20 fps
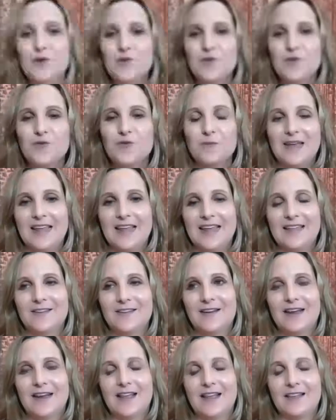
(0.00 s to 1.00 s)
movement in. They're
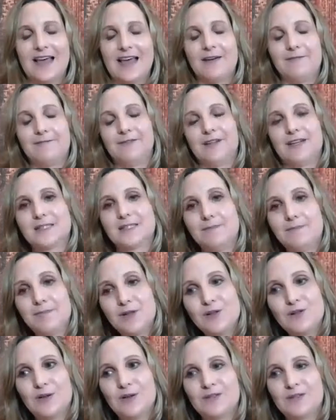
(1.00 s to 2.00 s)
getting that
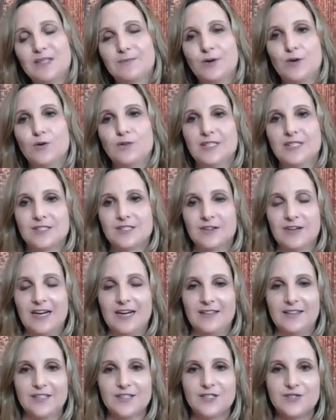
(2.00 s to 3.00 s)
flexibility with the poses. They're
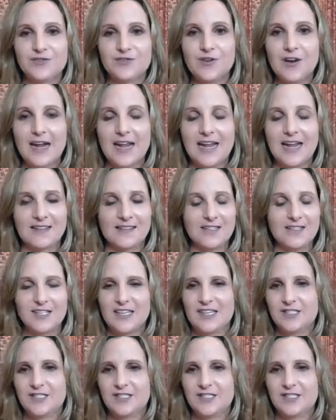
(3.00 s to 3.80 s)
getting the strength.